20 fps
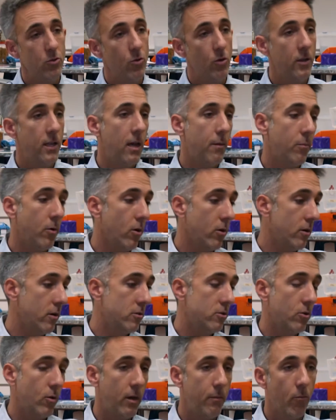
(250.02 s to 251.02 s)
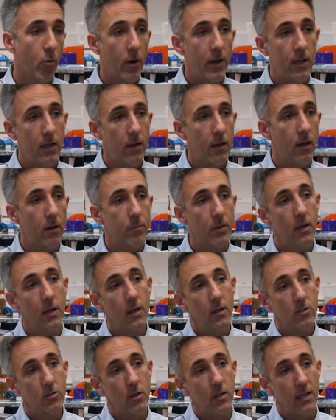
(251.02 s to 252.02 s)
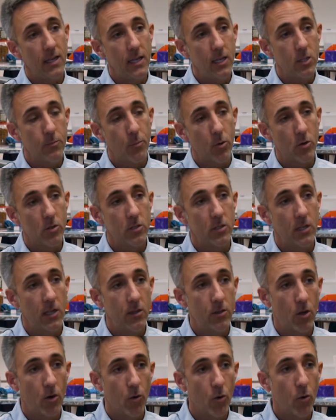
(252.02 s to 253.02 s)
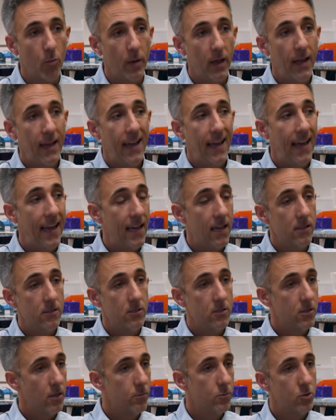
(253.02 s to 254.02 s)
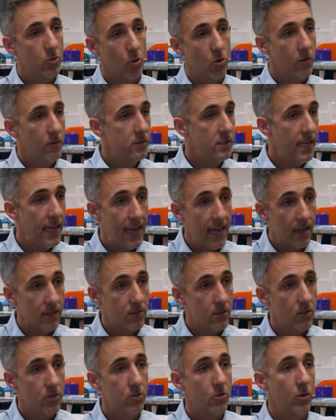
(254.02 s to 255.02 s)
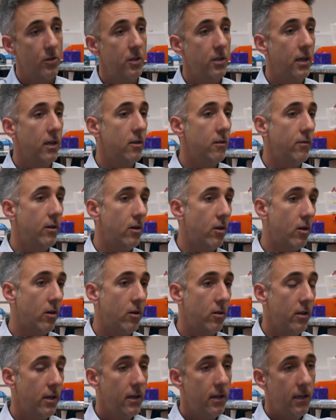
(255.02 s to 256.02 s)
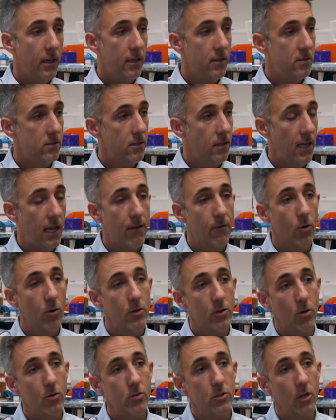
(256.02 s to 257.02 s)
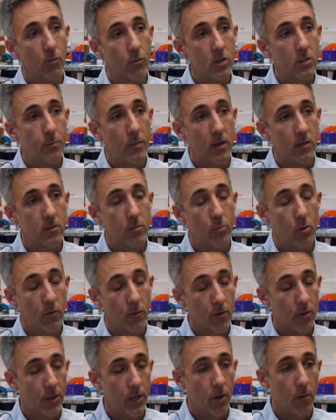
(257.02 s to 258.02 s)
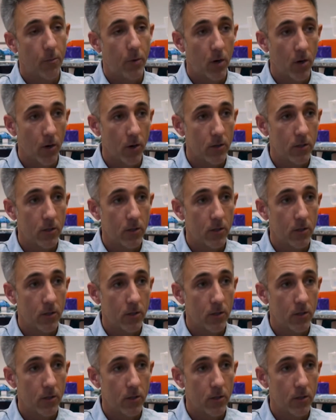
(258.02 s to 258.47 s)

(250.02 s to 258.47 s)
doing that part. So I break it up so that each person in the group has some sort of task. So at the end of it all, everyone knows they're responsible for their part.